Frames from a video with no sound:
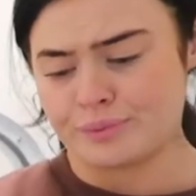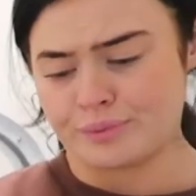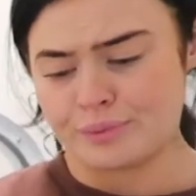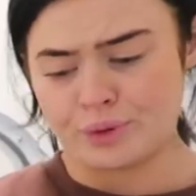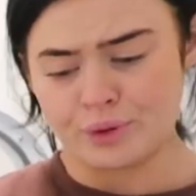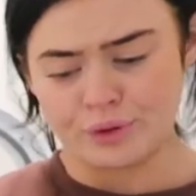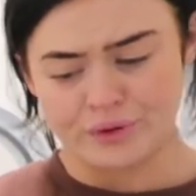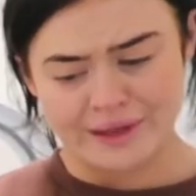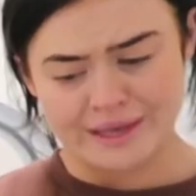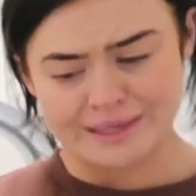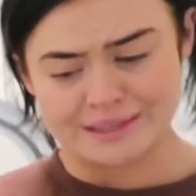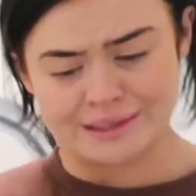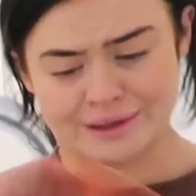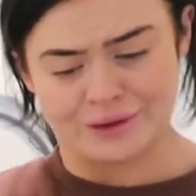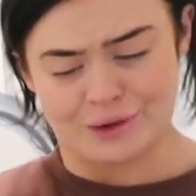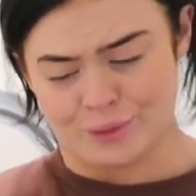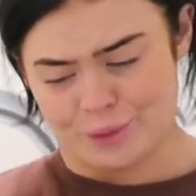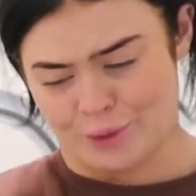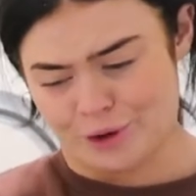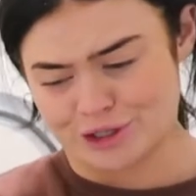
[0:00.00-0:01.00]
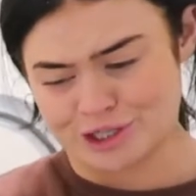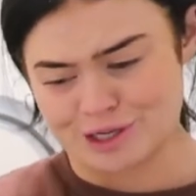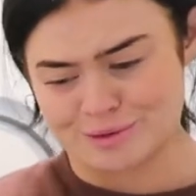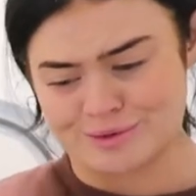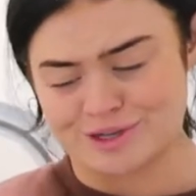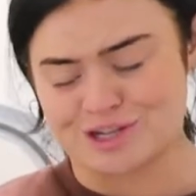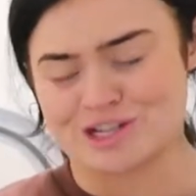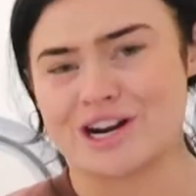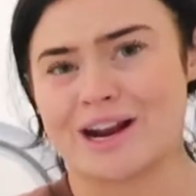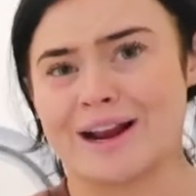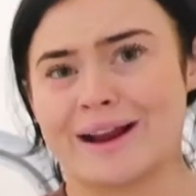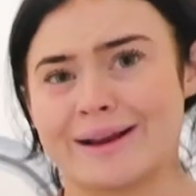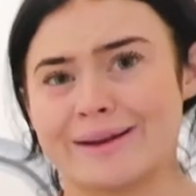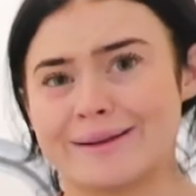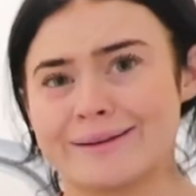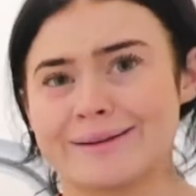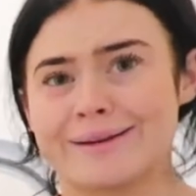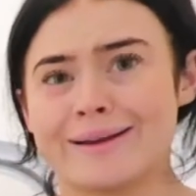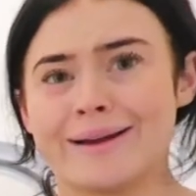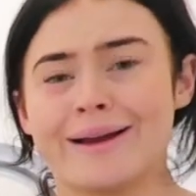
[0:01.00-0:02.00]
put these in the washing
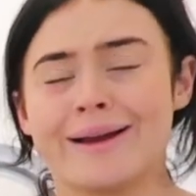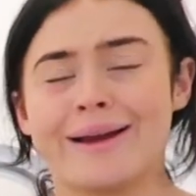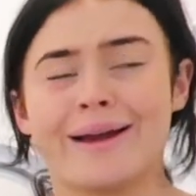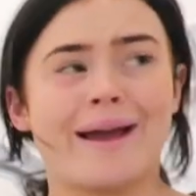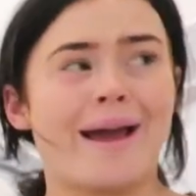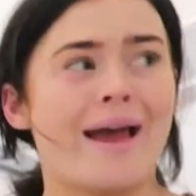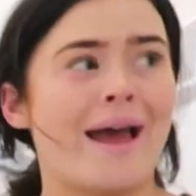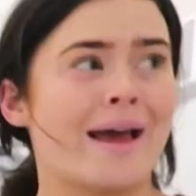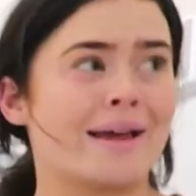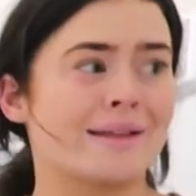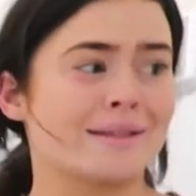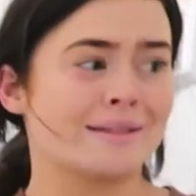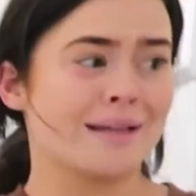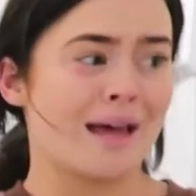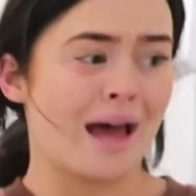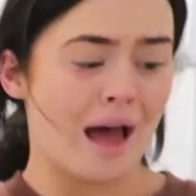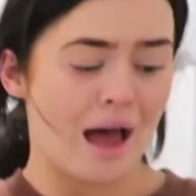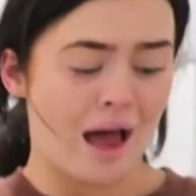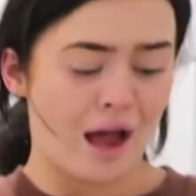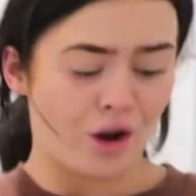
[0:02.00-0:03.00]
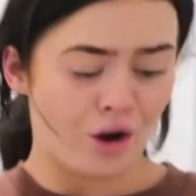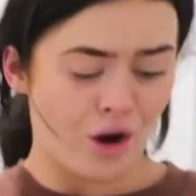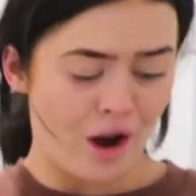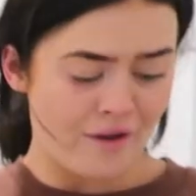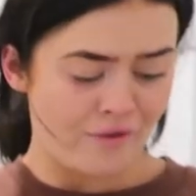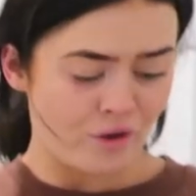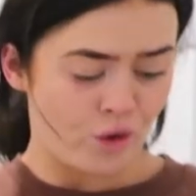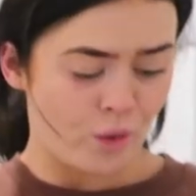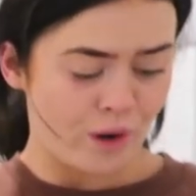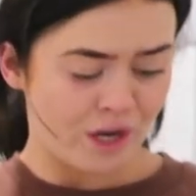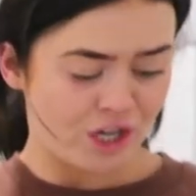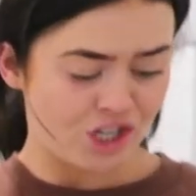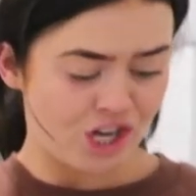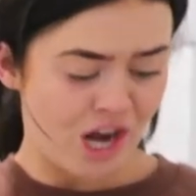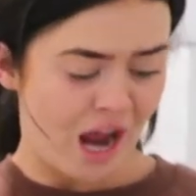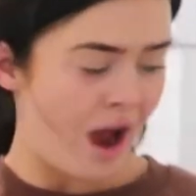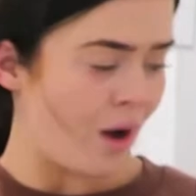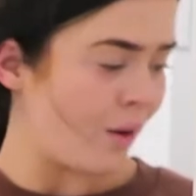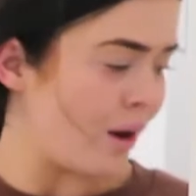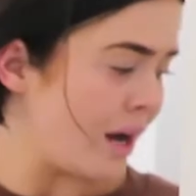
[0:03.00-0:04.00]
machine and uh, go have a quick
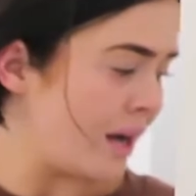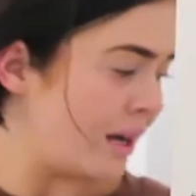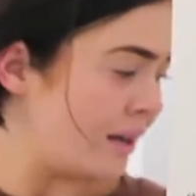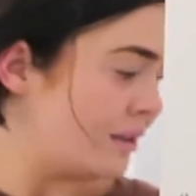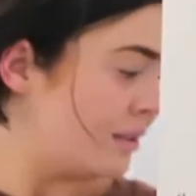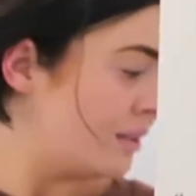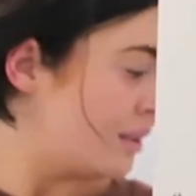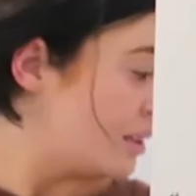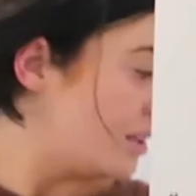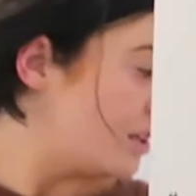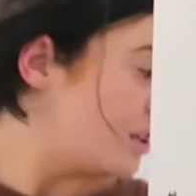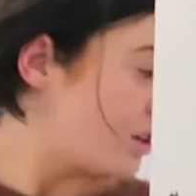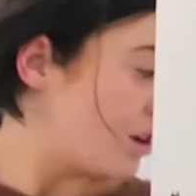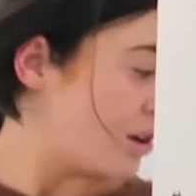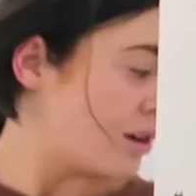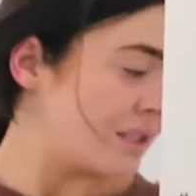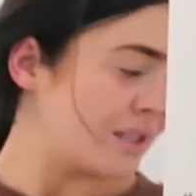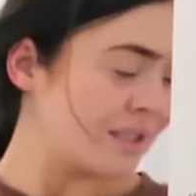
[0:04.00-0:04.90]
shower, go to